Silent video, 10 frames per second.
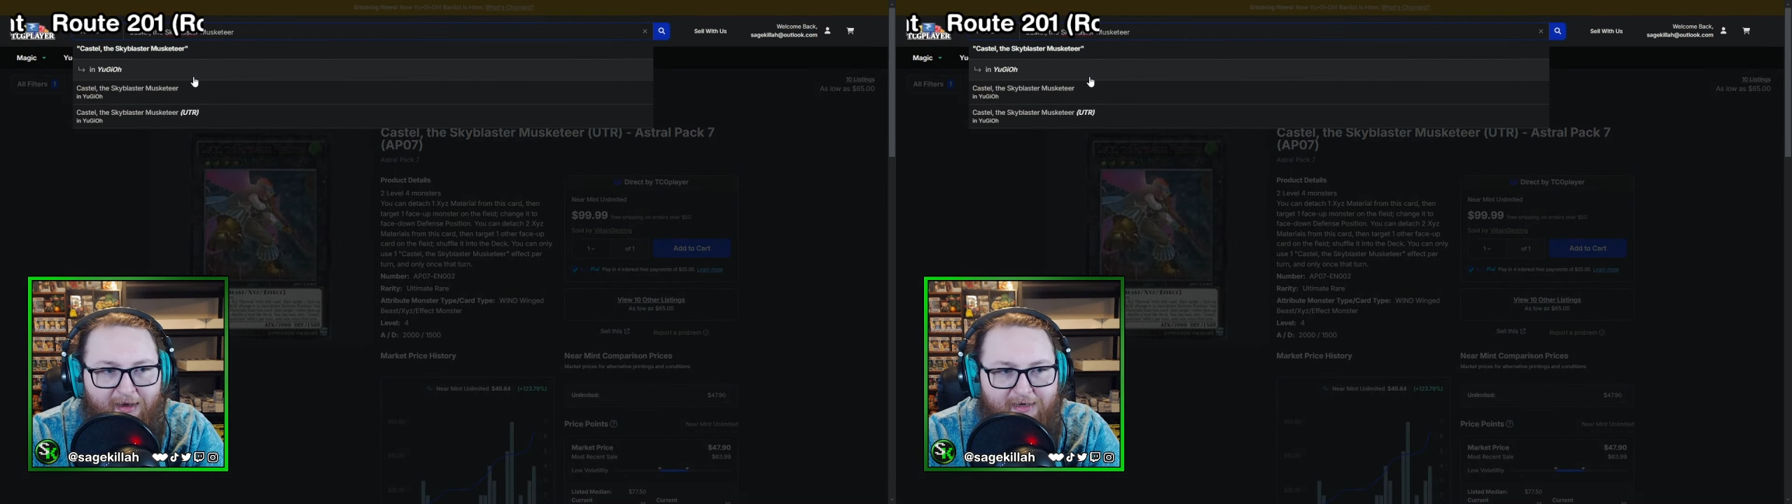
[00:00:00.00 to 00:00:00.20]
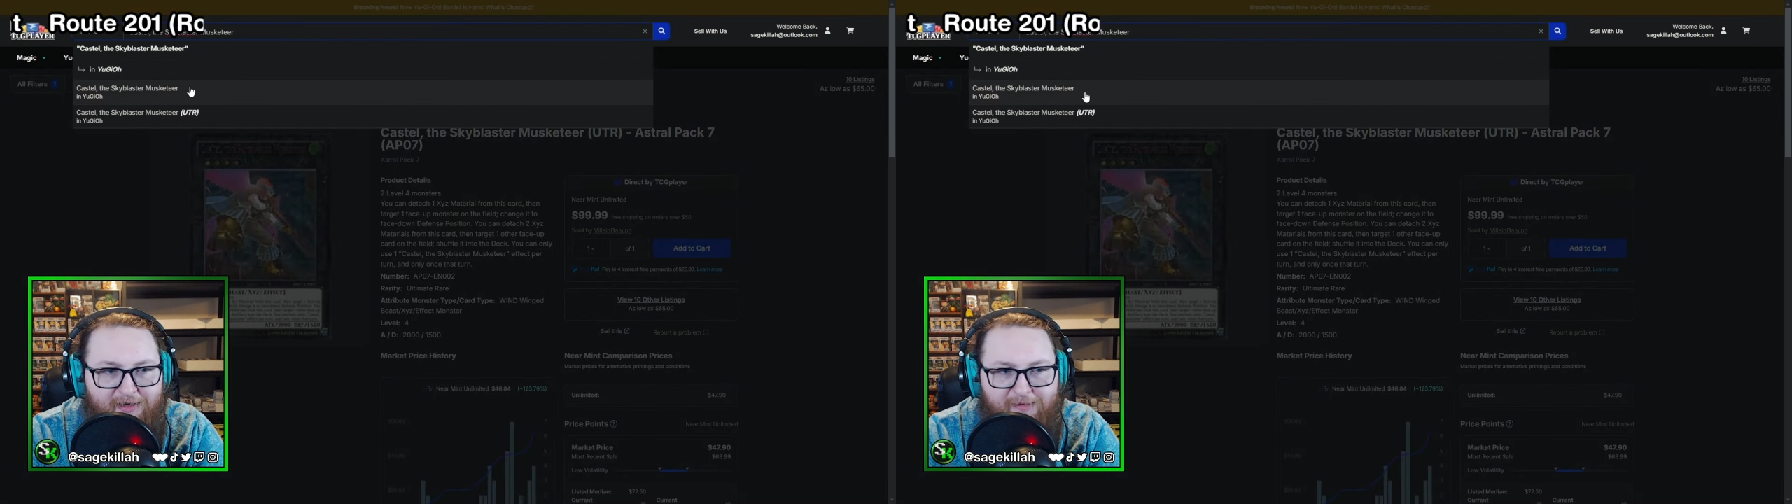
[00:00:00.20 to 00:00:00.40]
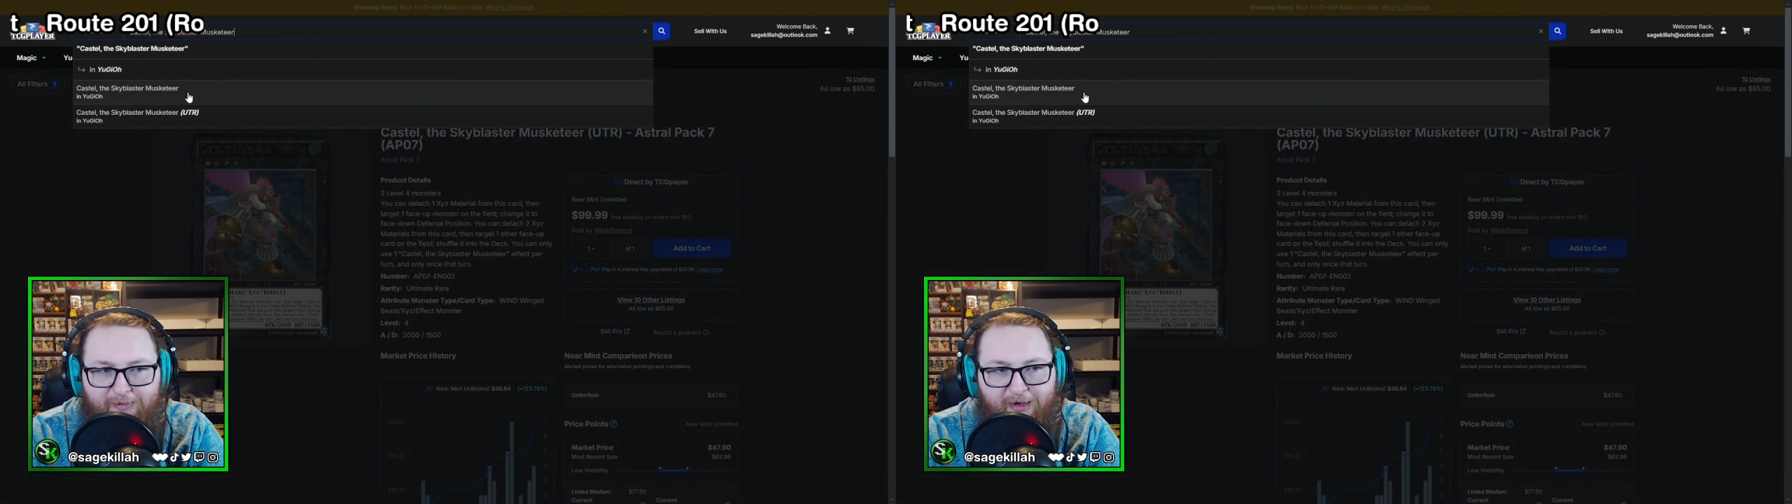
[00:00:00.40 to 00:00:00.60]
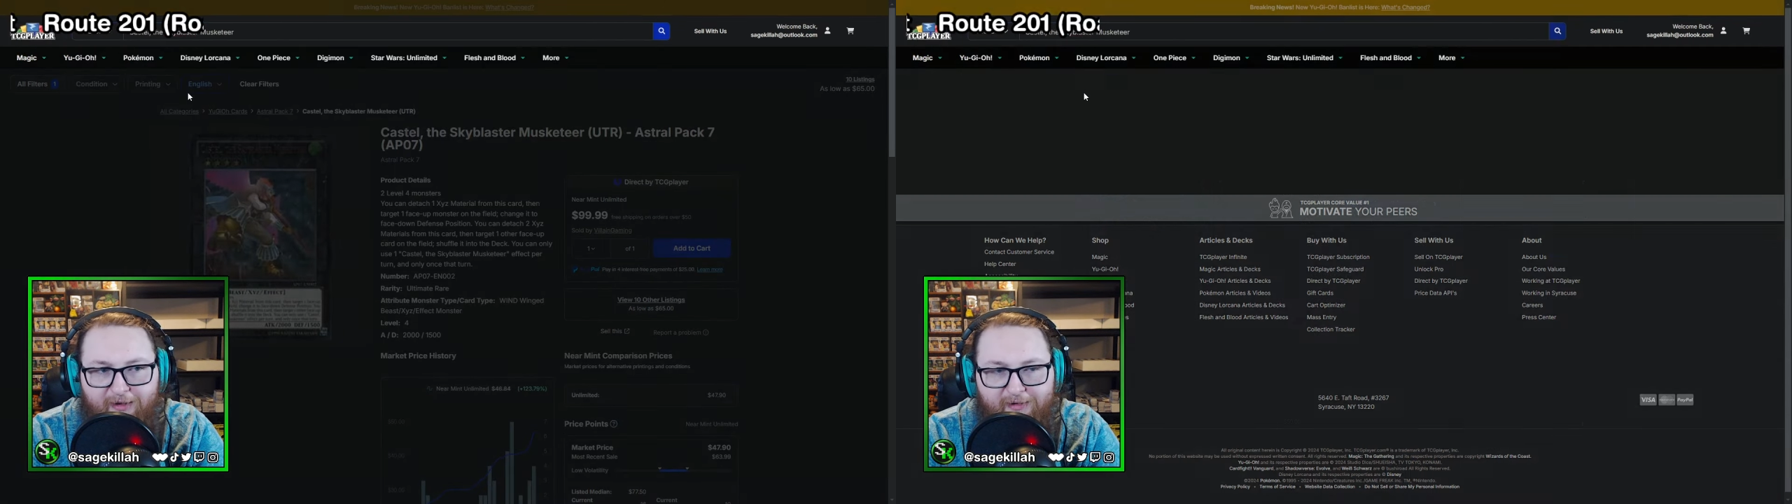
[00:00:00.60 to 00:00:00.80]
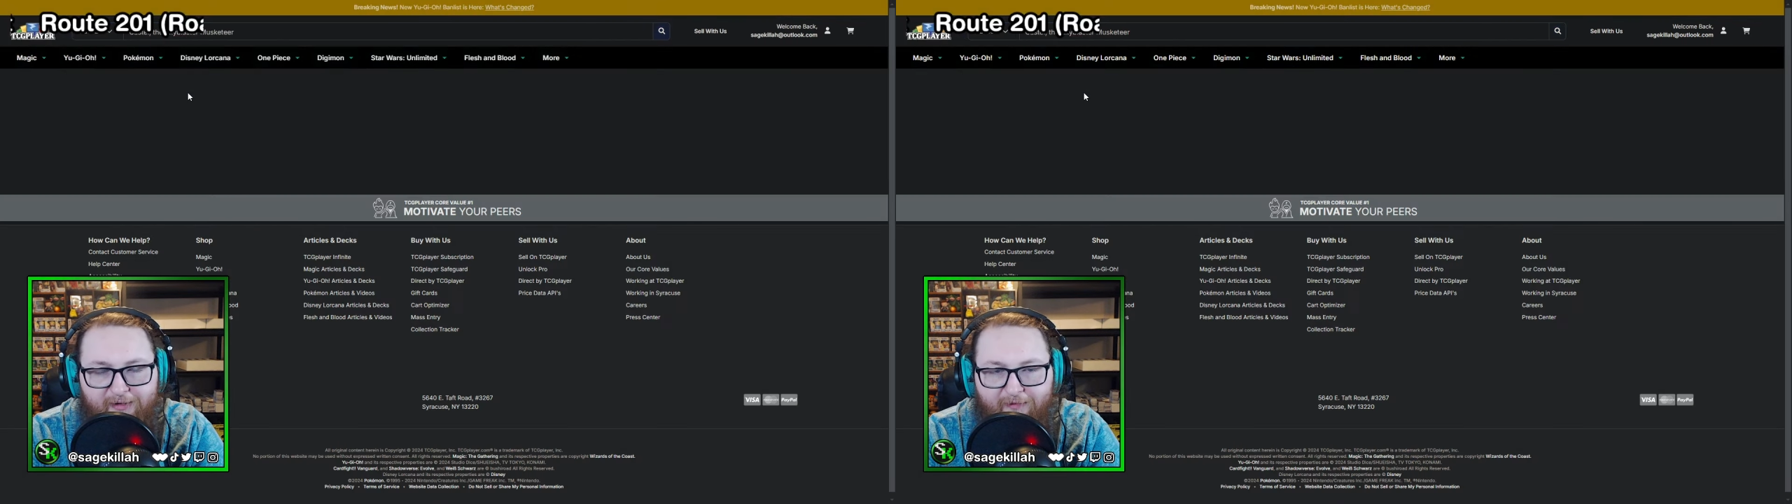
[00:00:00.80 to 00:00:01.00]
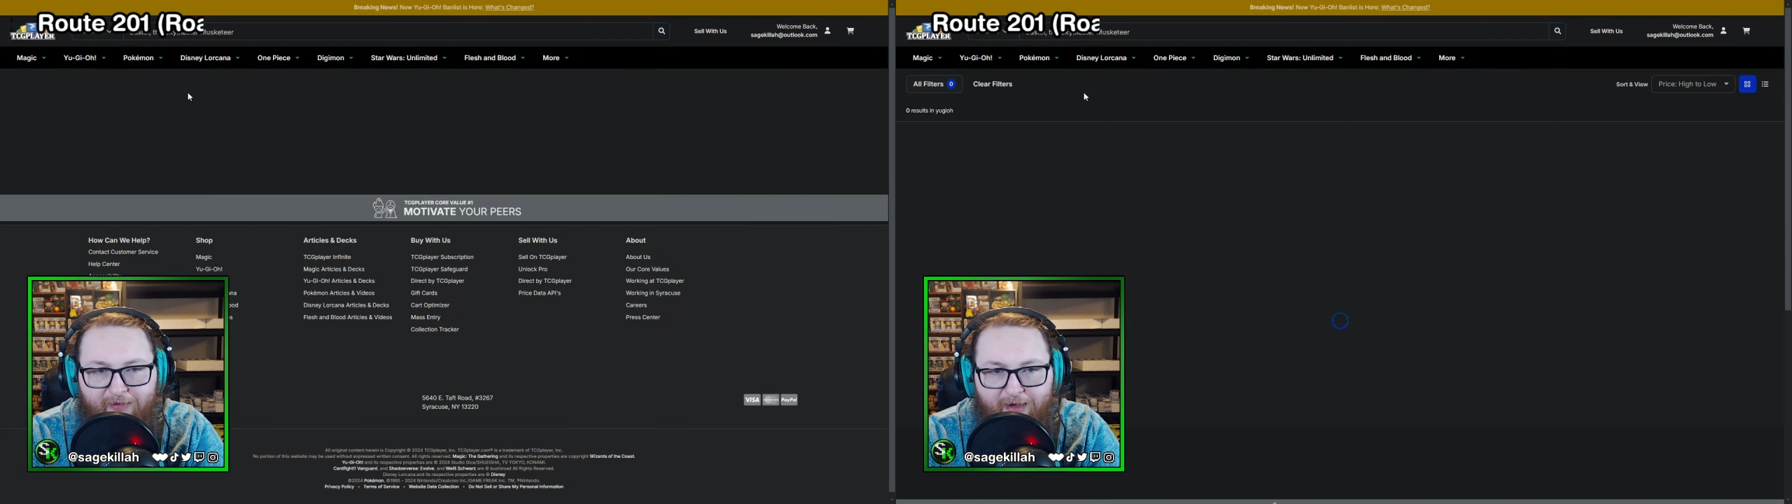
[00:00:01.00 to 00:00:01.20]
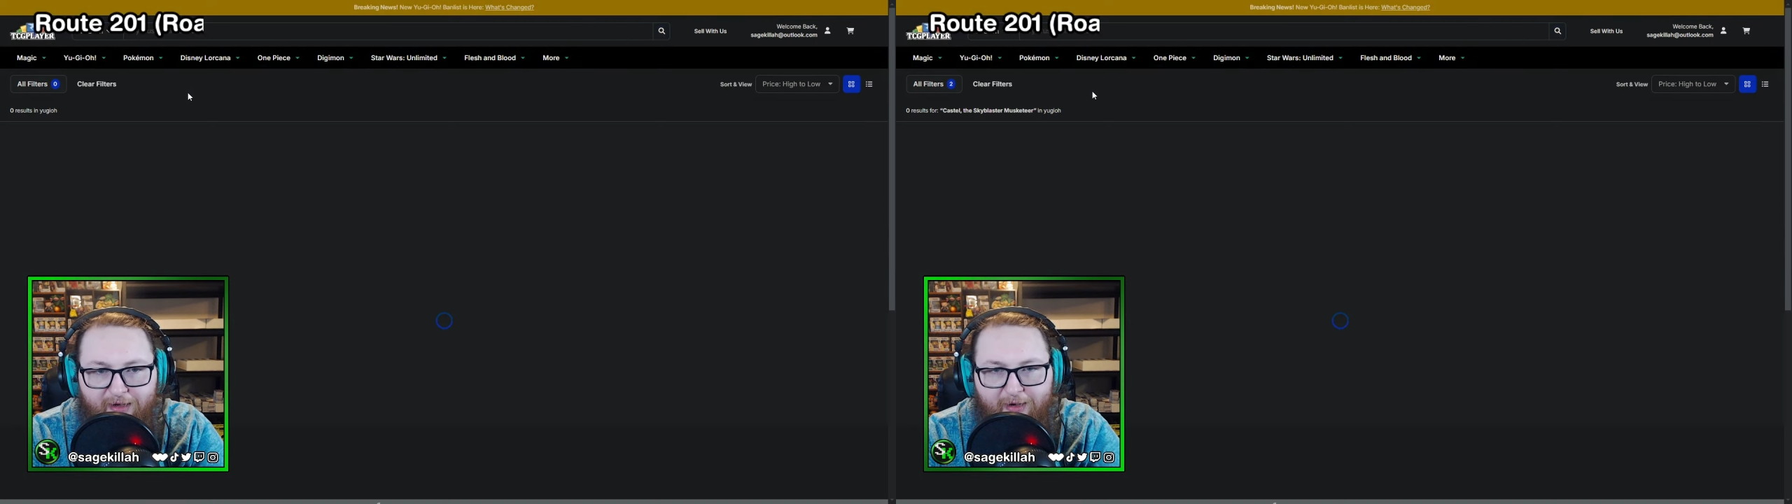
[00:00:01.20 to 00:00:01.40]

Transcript: just because of the